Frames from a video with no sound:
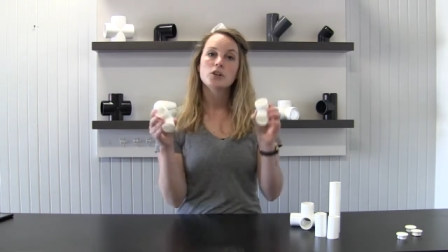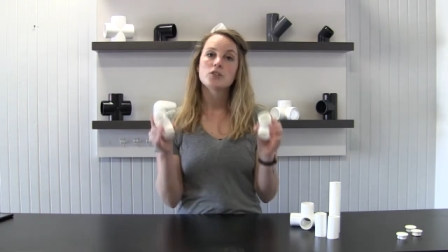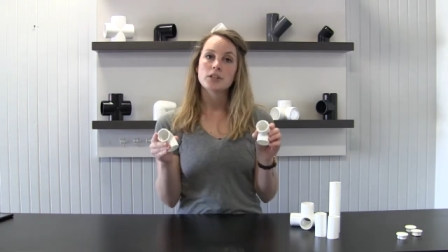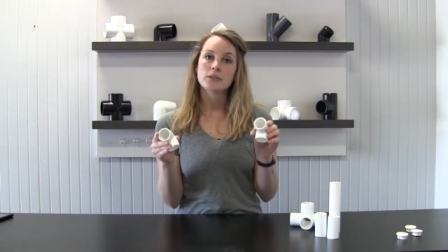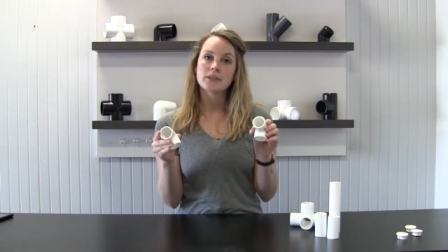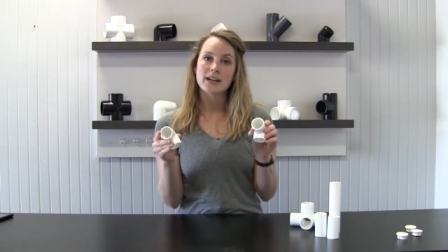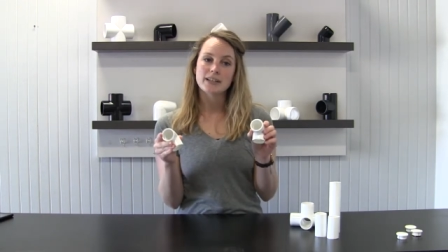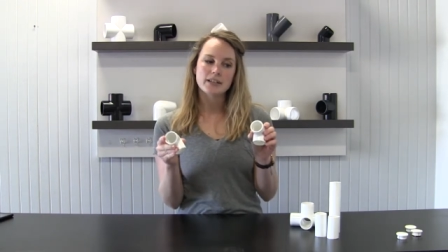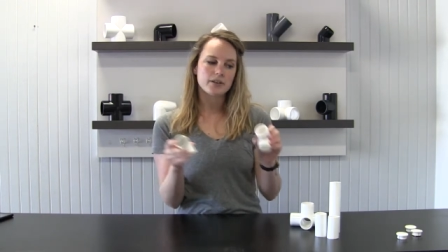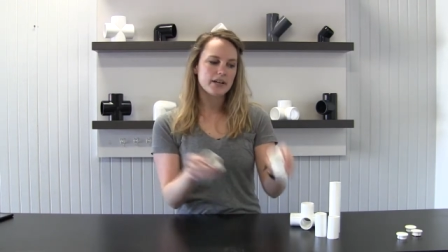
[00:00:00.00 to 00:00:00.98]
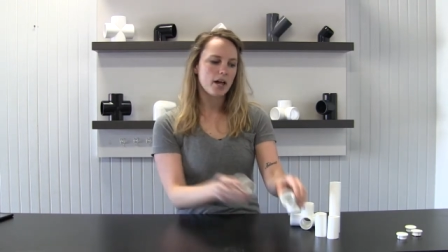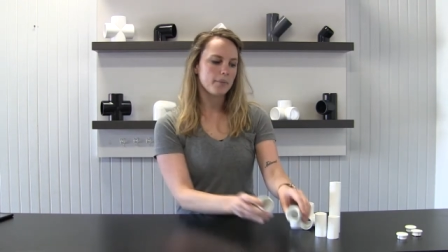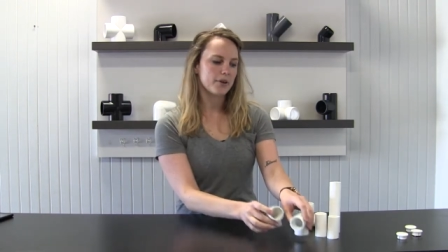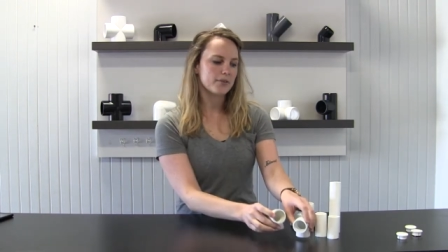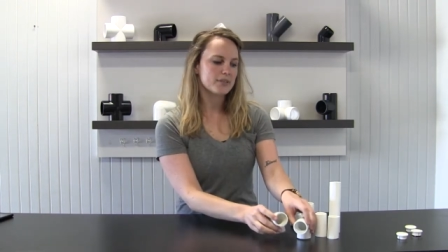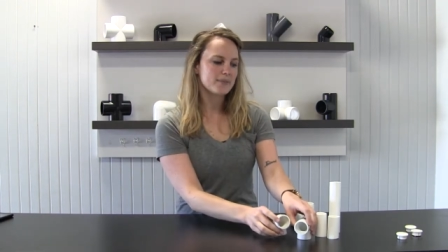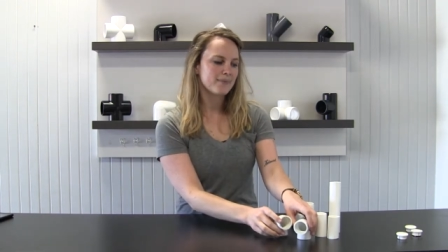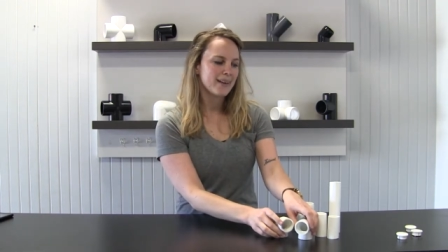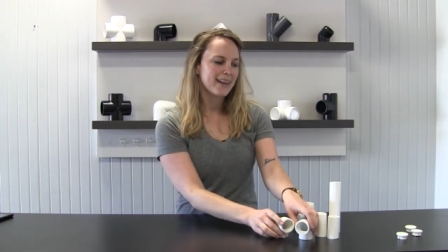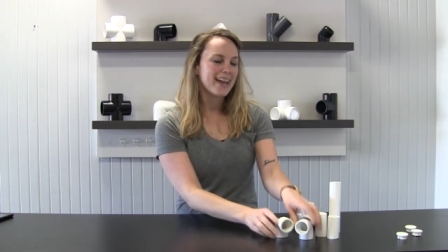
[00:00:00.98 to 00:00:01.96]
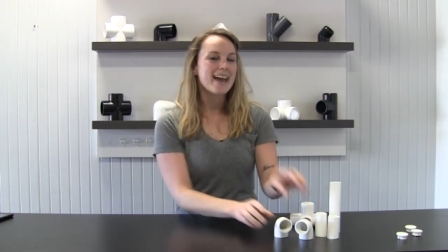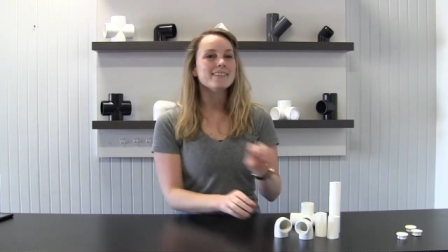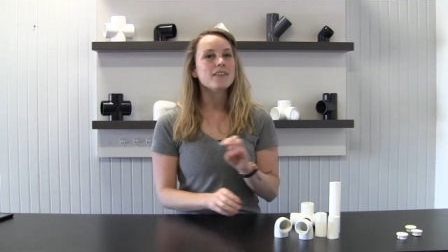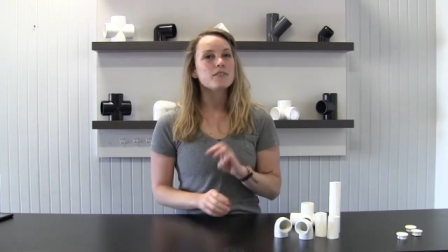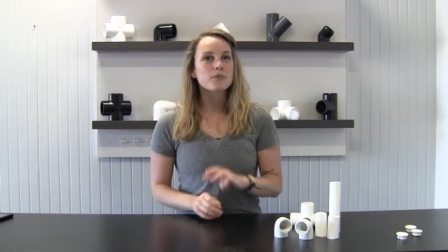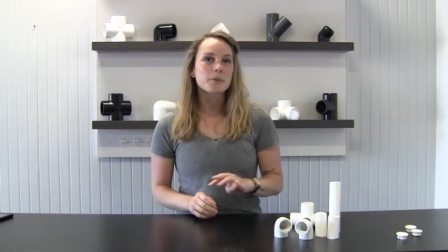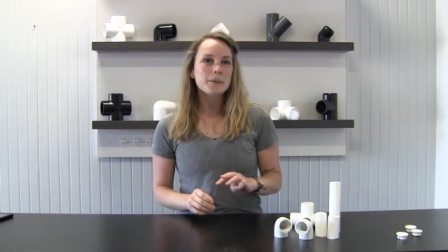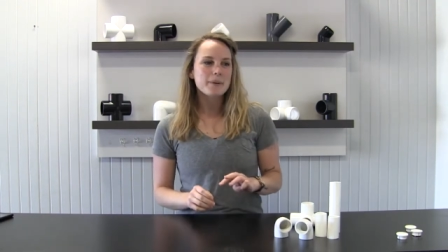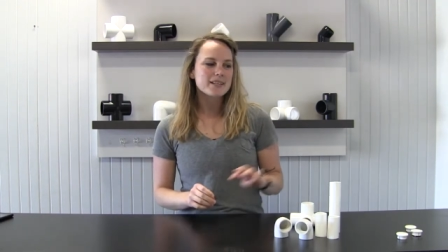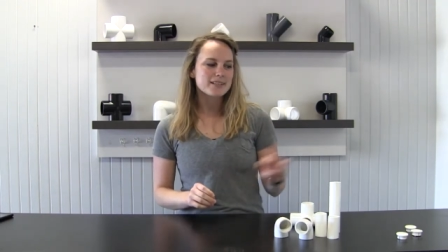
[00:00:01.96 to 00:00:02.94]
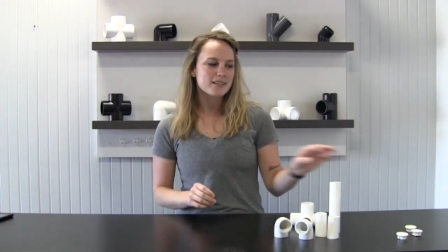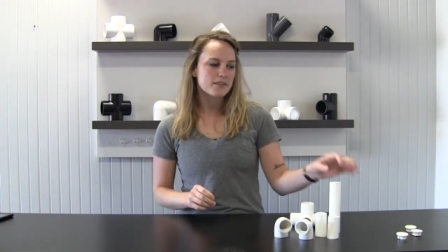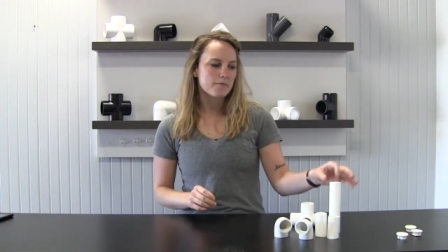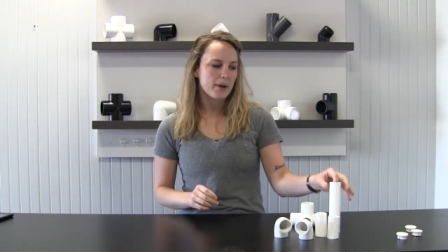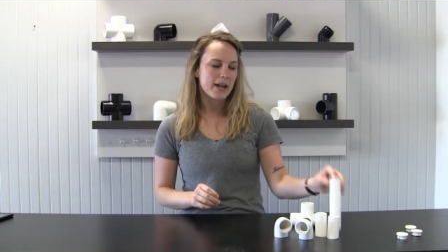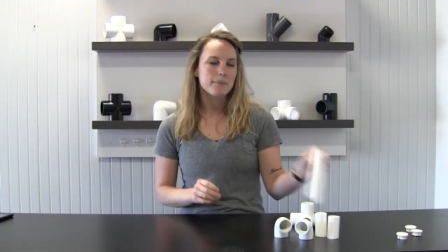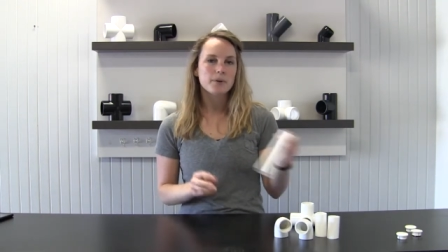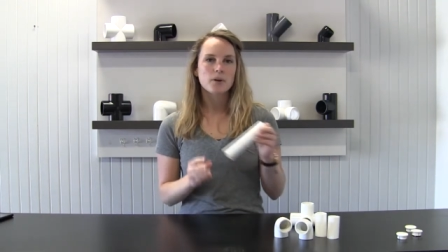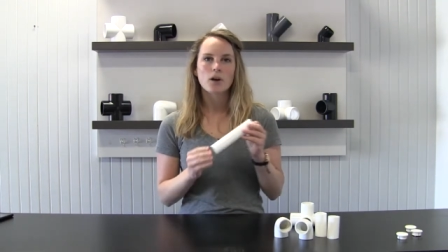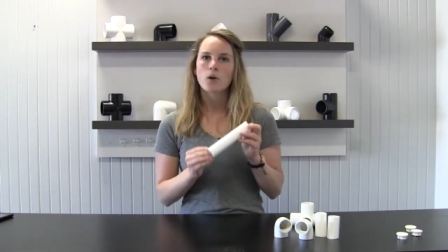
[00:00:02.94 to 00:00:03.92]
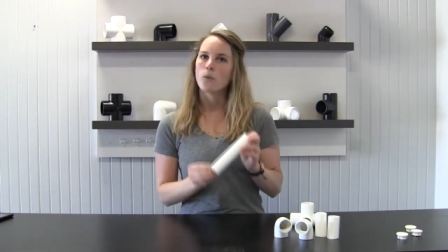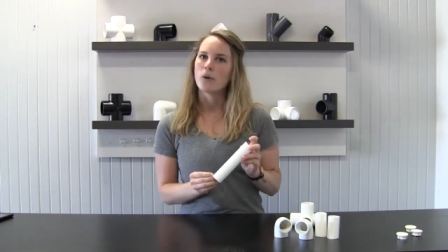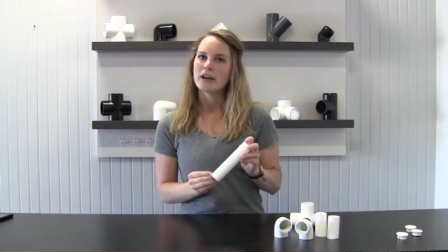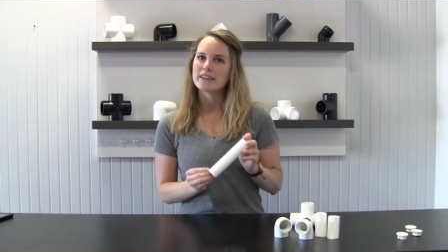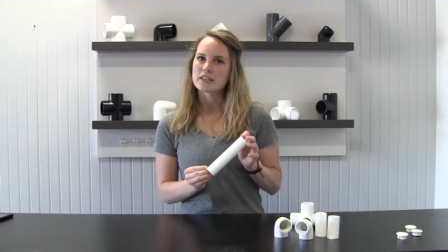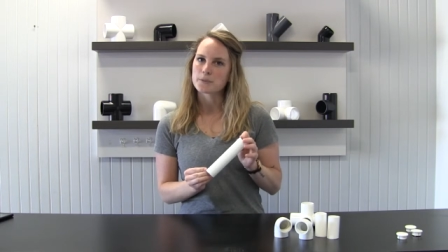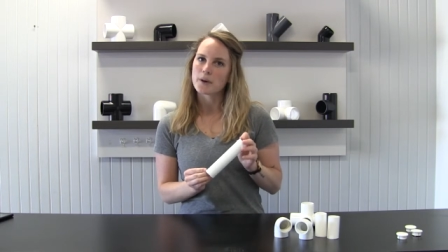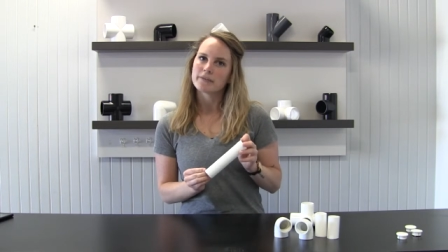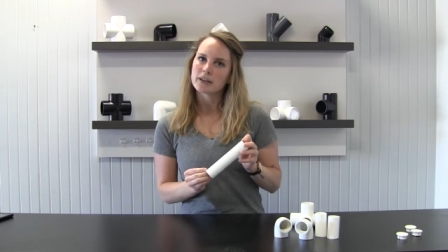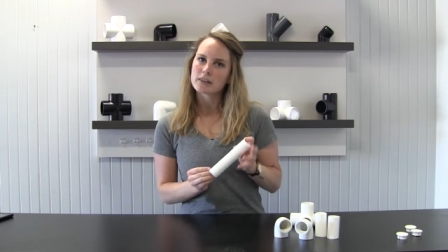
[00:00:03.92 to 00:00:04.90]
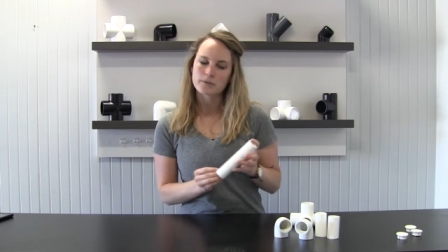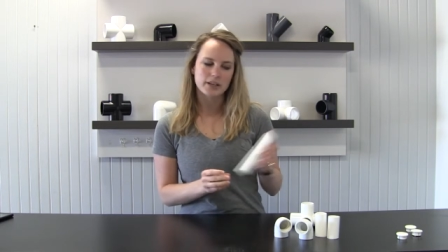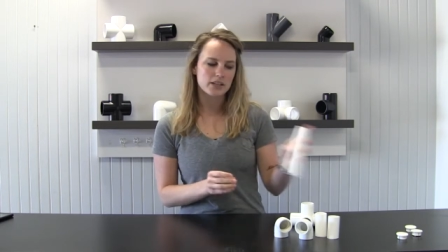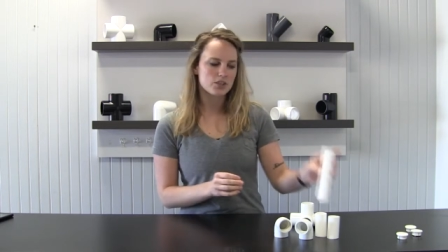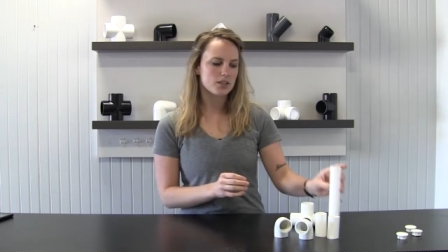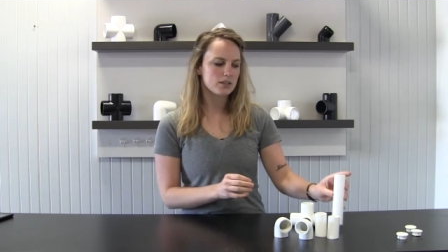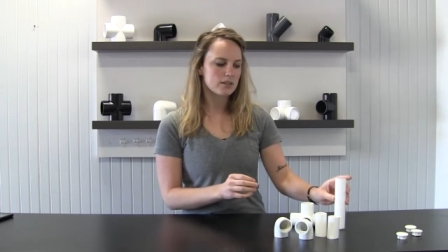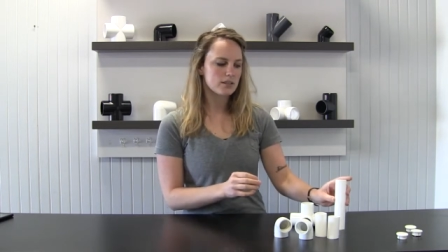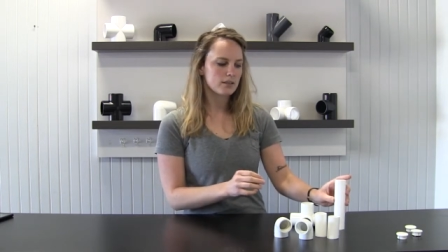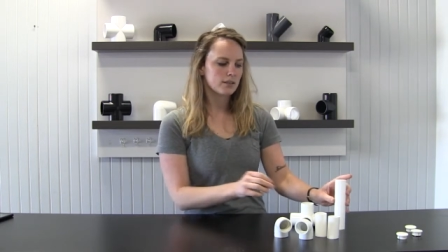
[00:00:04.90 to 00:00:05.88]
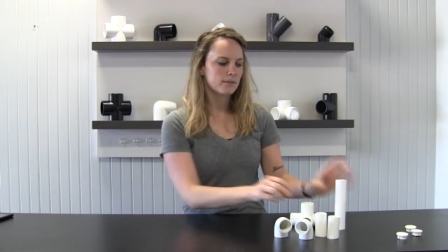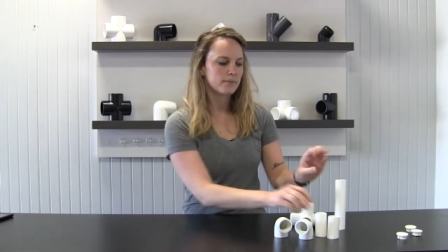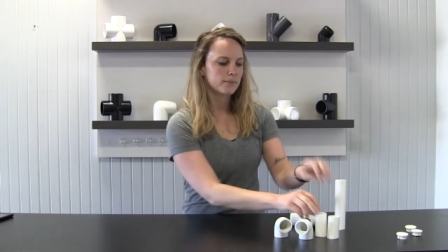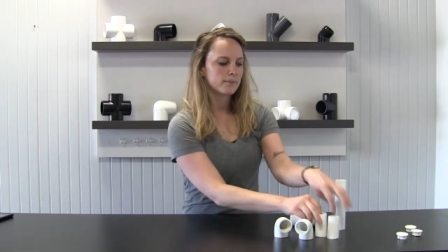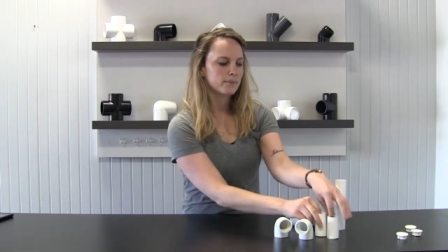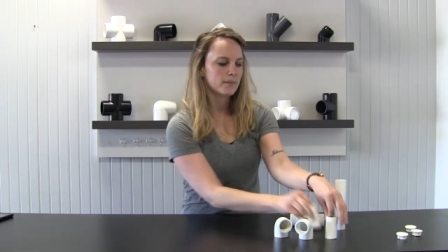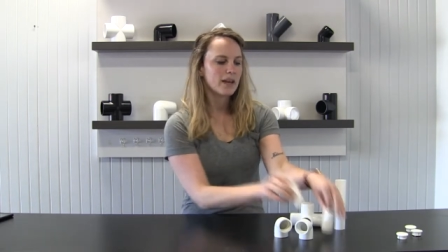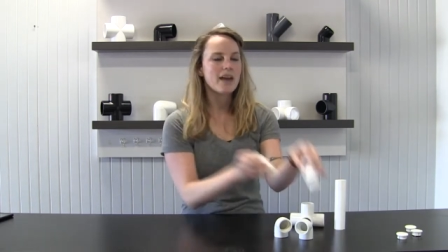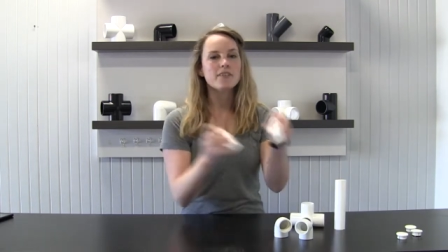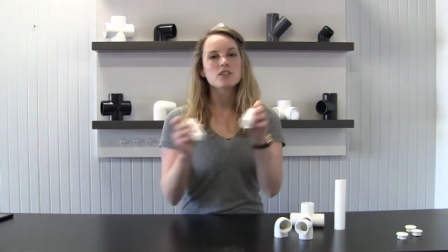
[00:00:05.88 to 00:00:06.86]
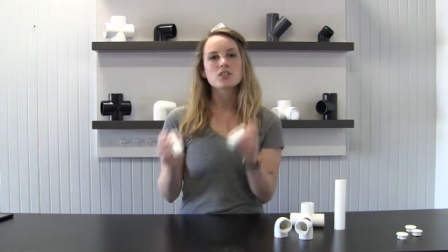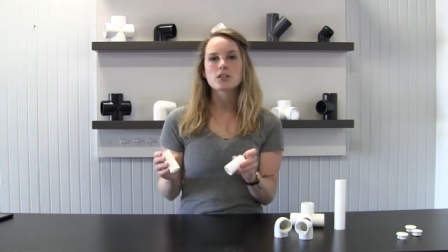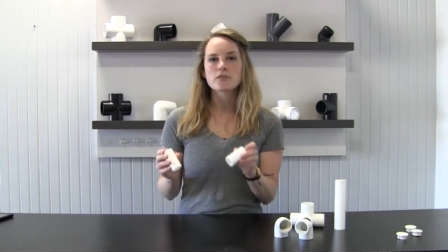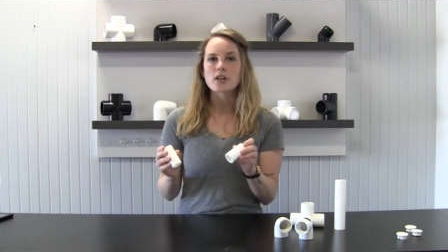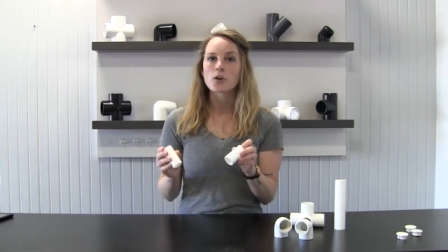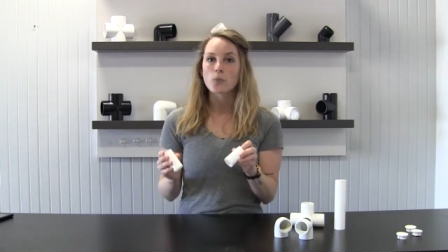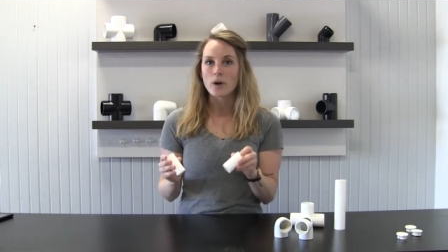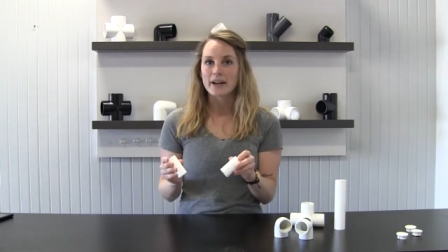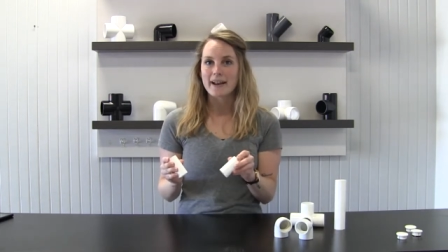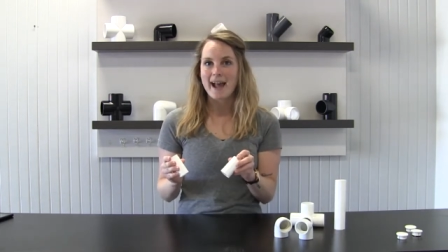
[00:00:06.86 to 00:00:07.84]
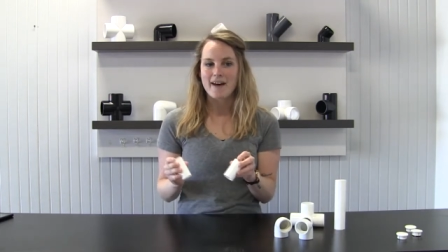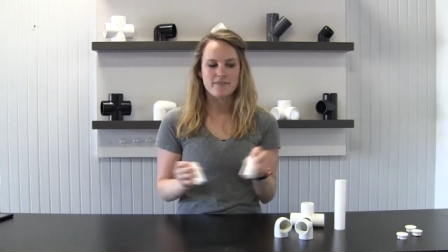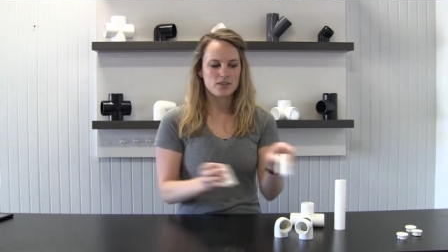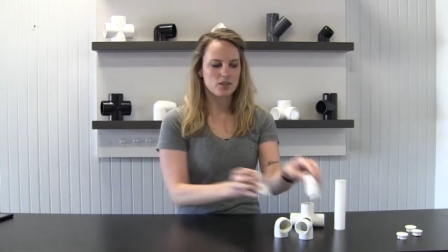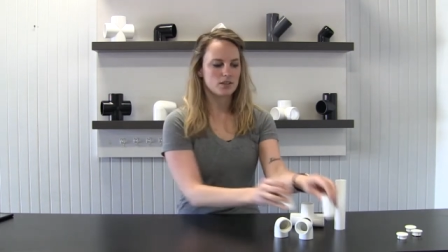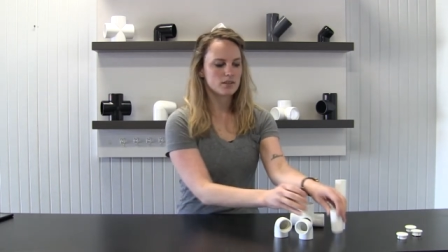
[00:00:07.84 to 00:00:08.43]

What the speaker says: 2 90-degree elbows, and then 3 pieces of pipe. One that's roughly 3 inches, and then 2 that are 1.5 inches.